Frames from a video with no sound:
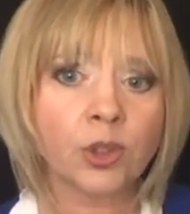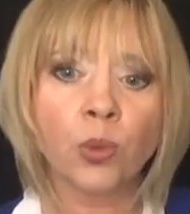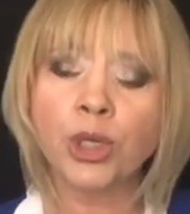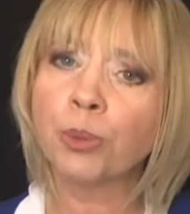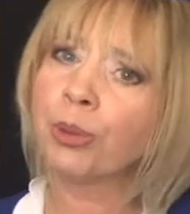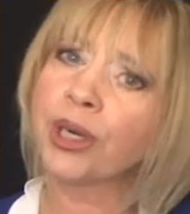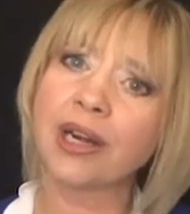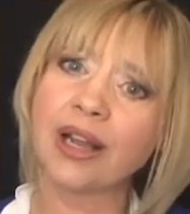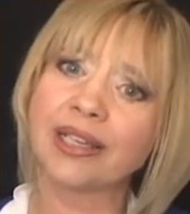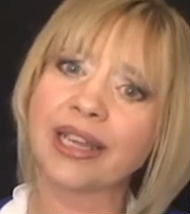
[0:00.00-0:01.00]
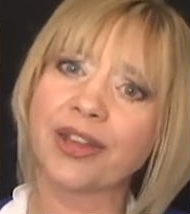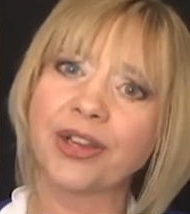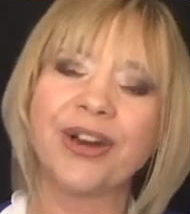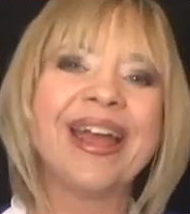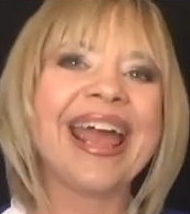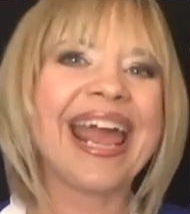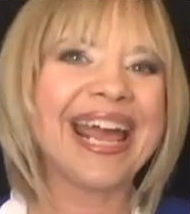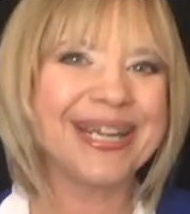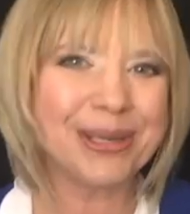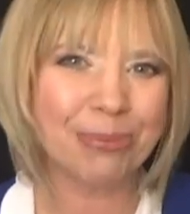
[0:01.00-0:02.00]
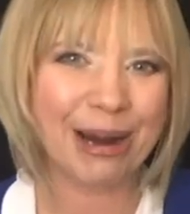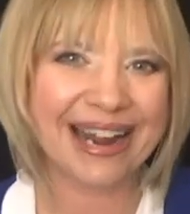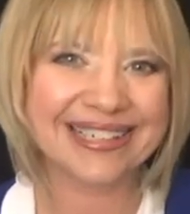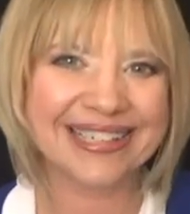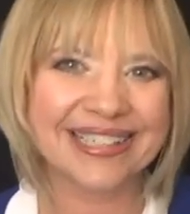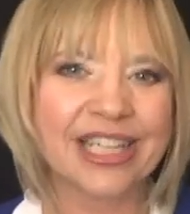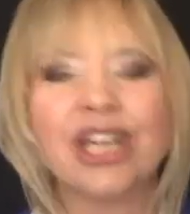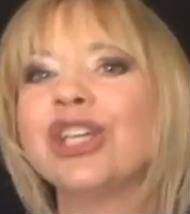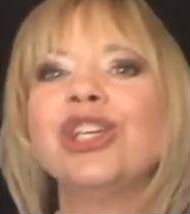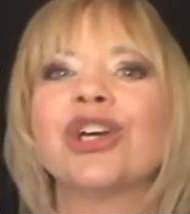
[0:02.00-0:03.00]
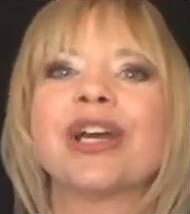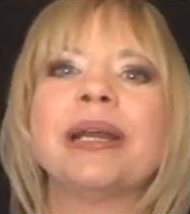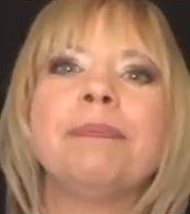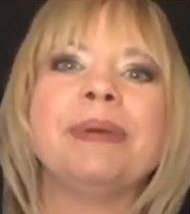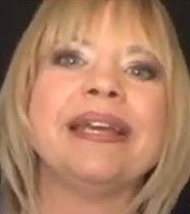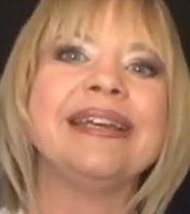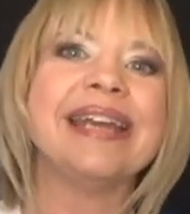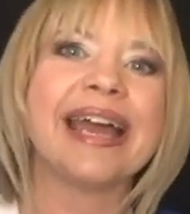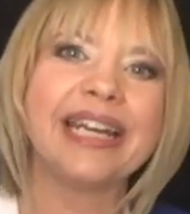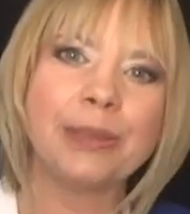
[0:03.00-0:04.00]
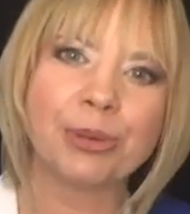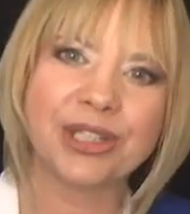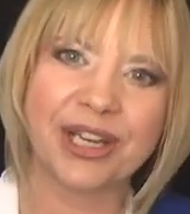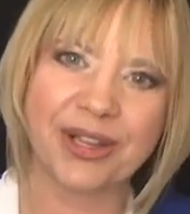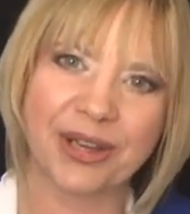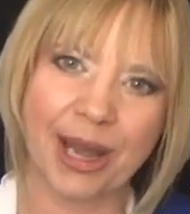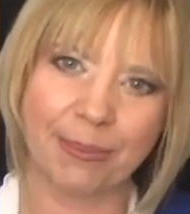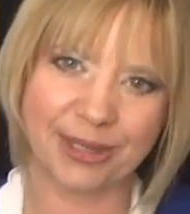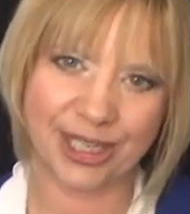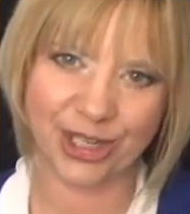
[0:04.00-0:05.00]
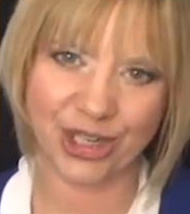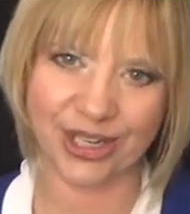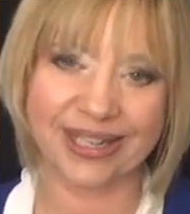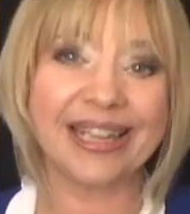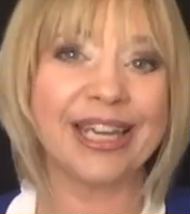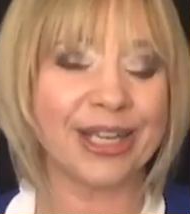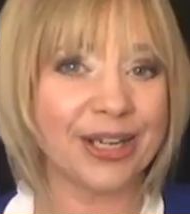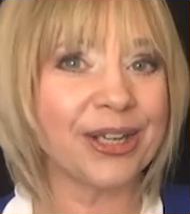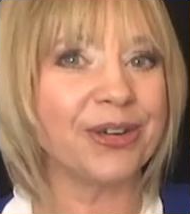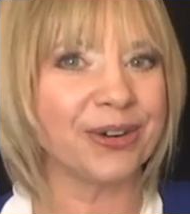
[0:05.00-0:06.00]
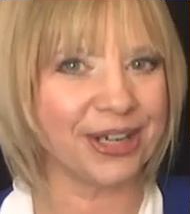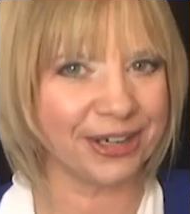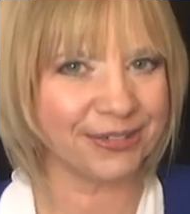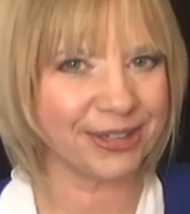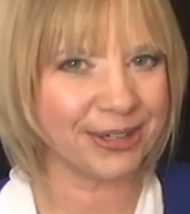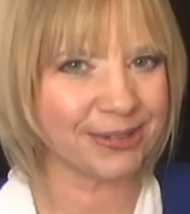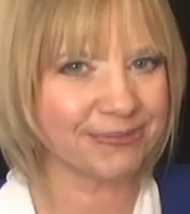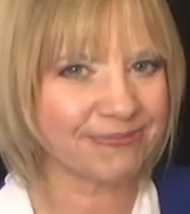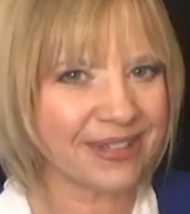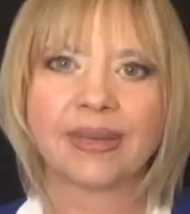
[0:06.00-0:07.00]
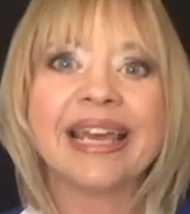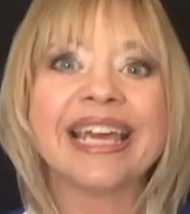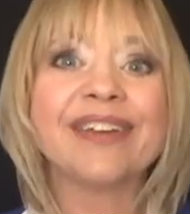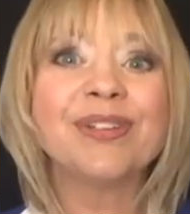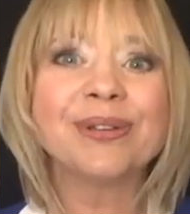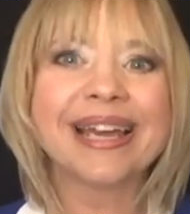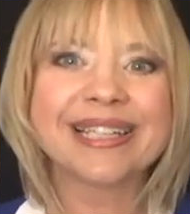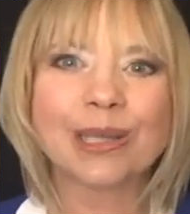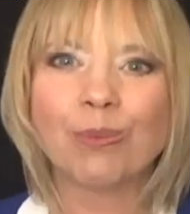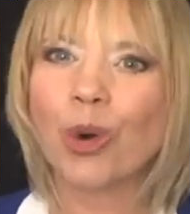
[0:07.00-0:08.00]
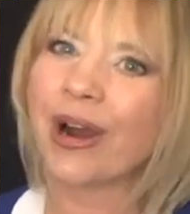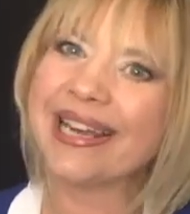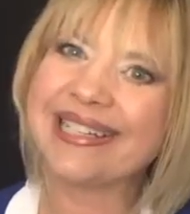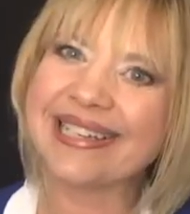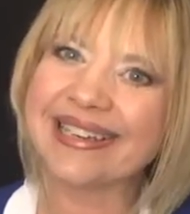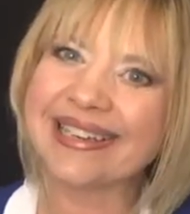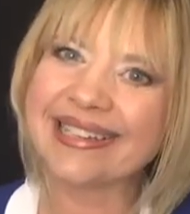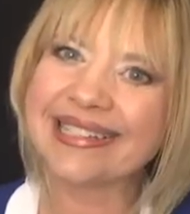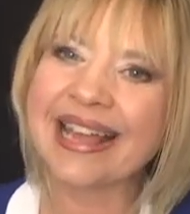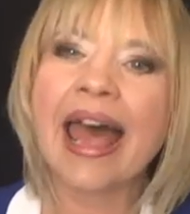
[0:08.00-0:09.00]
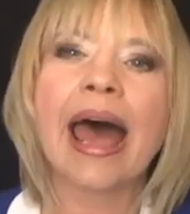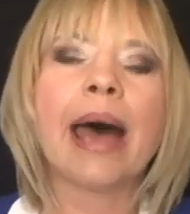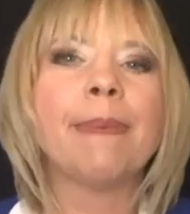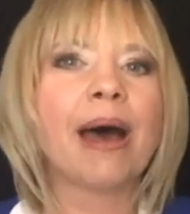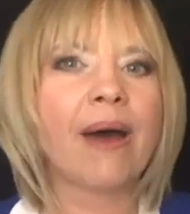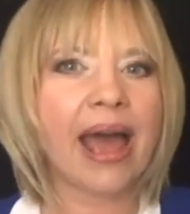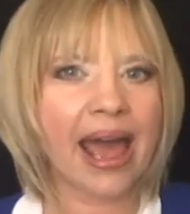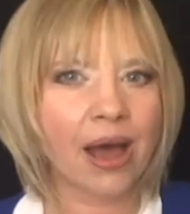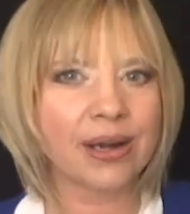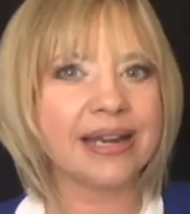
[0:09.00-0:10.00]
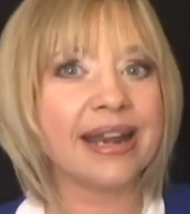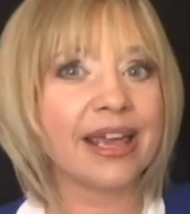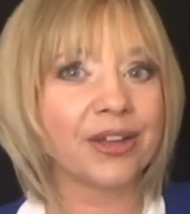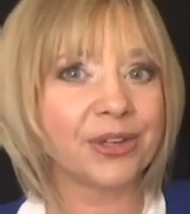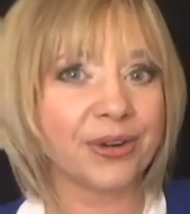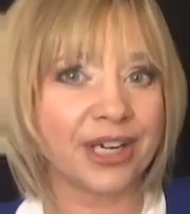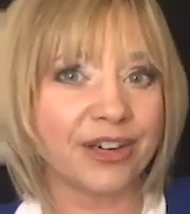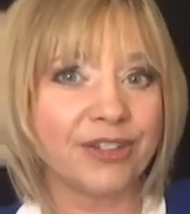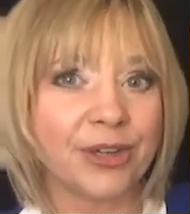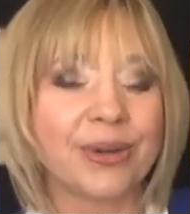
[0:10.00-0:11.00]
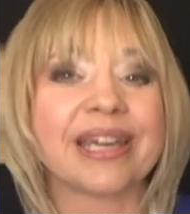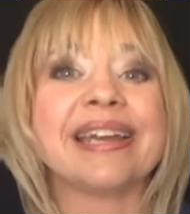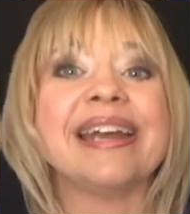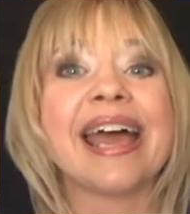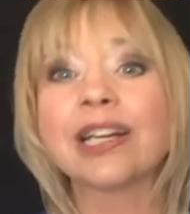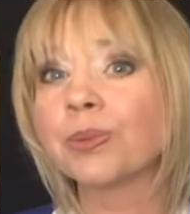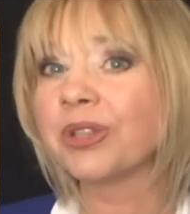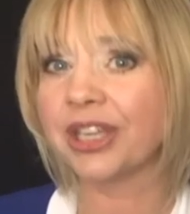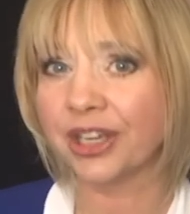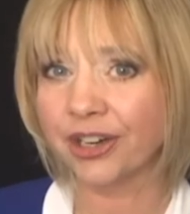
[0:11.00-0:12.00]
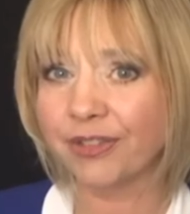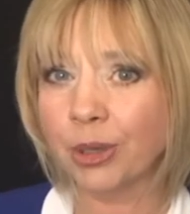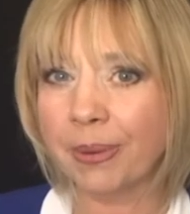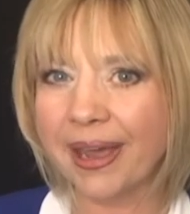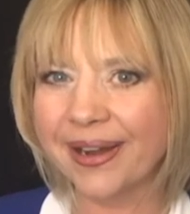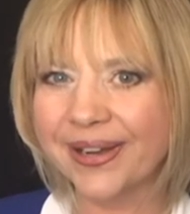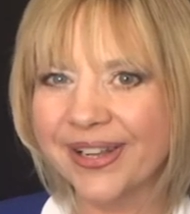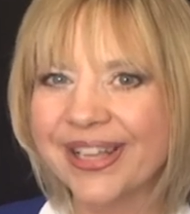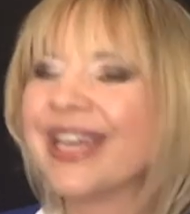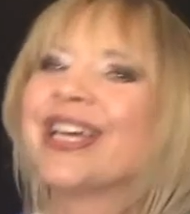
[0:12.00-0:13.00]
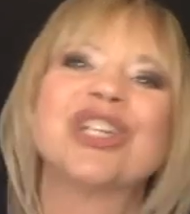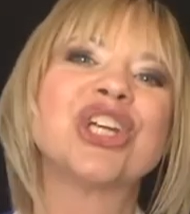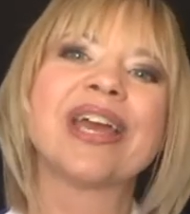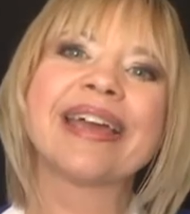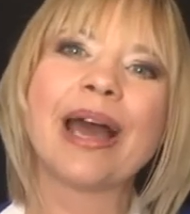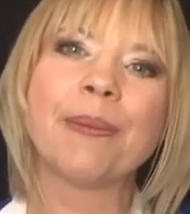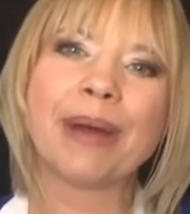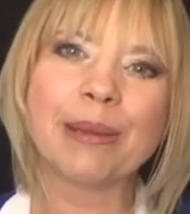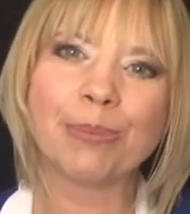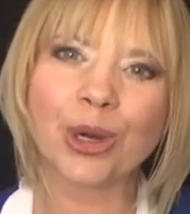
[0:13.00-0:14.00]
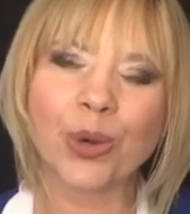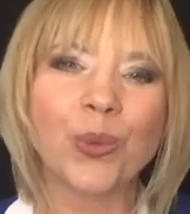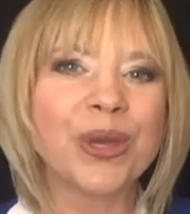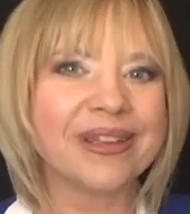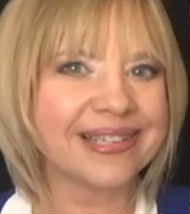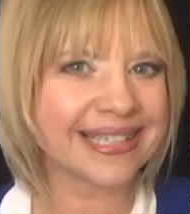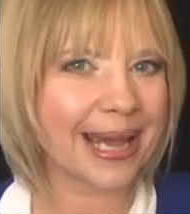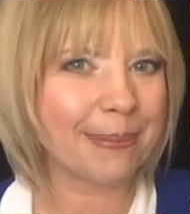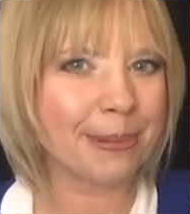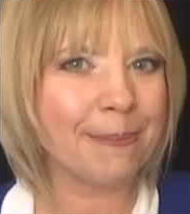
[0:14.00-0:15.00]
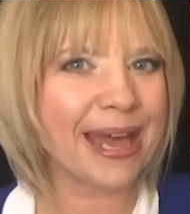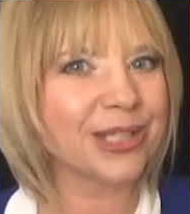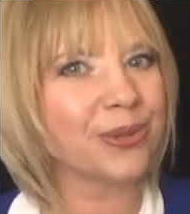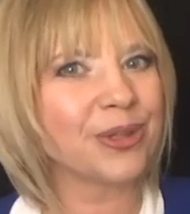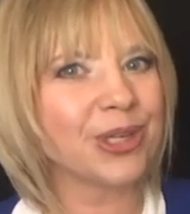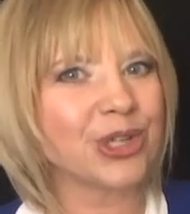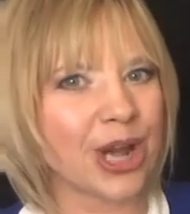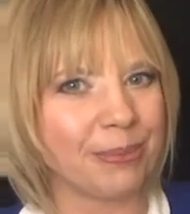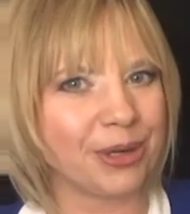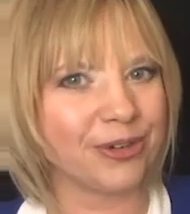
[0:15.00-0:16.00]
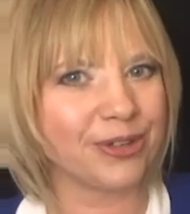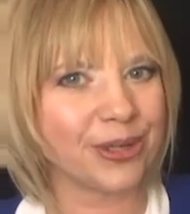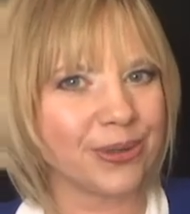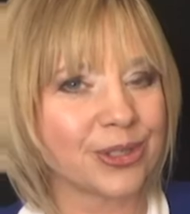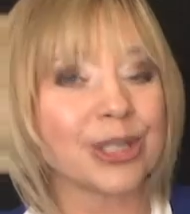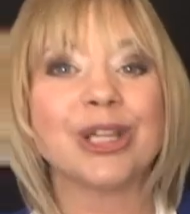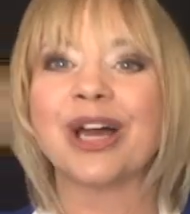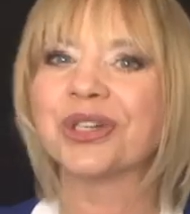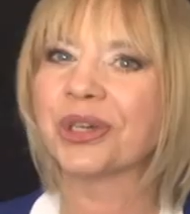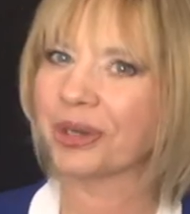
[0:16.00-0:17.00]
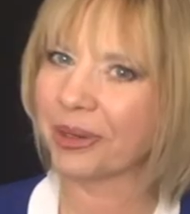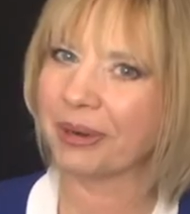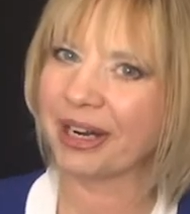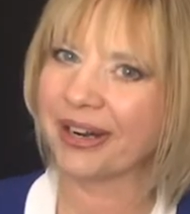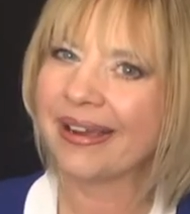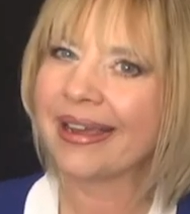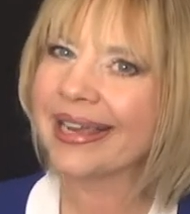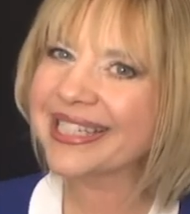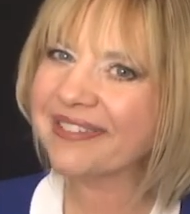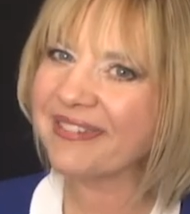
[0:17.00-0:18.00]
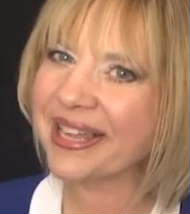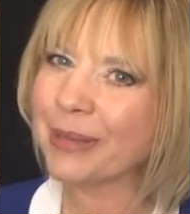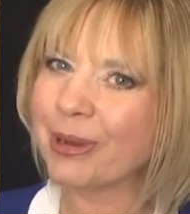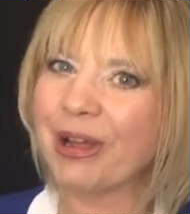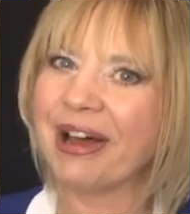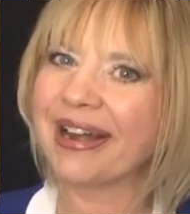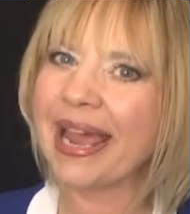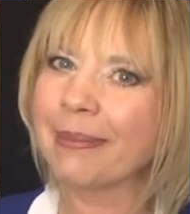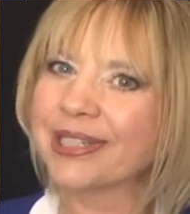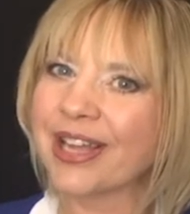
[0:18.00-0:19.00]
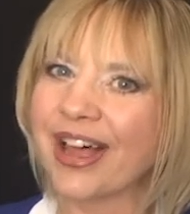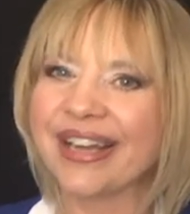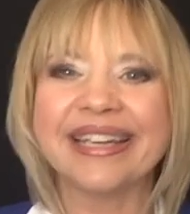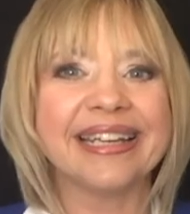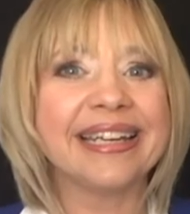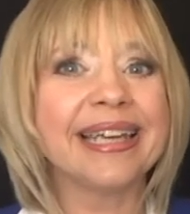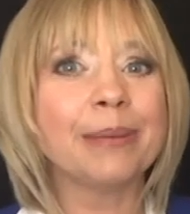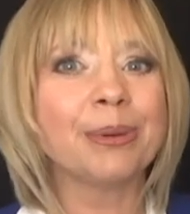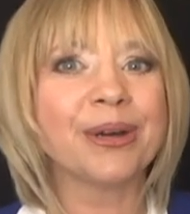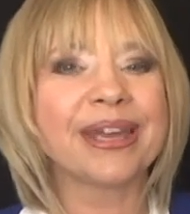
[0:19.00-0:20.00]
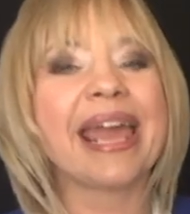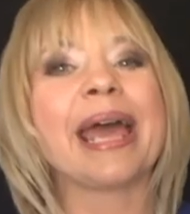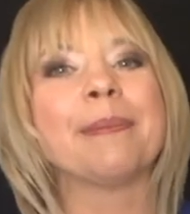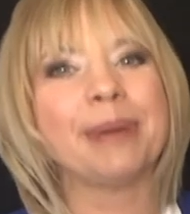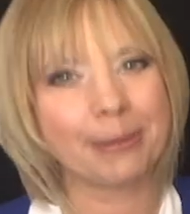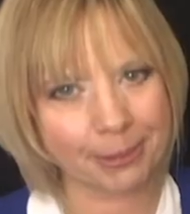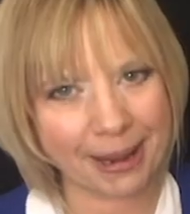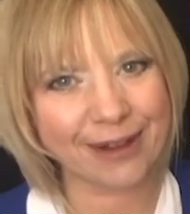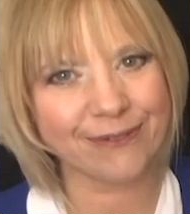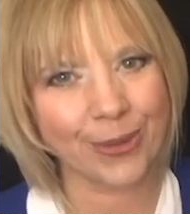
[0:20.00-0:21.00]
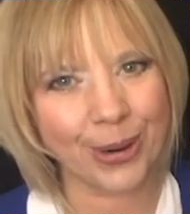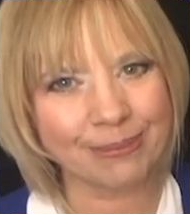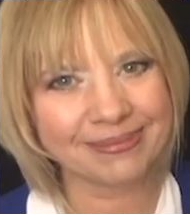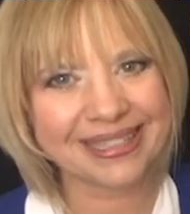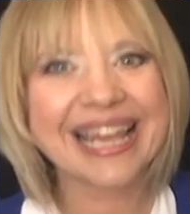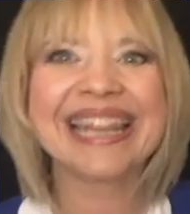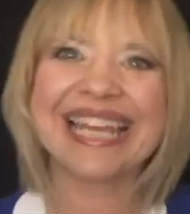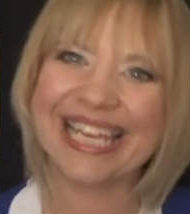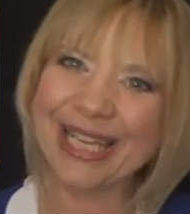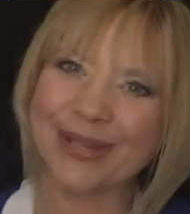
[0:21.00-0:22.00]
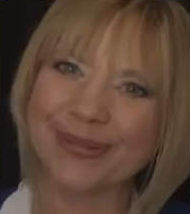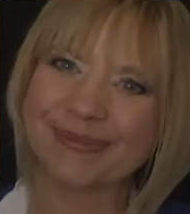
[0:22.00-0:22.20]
When you put it all together and you practice, you're going to beat 90% of the competition in your interview. If you'd like some more ideas about how to nail your interview and connect with the interview panel, check out my book, Wheels Up, Mastering the Job Interview to Launch Your Career. It's available on Amazon in ebook and paperback form. Thank you.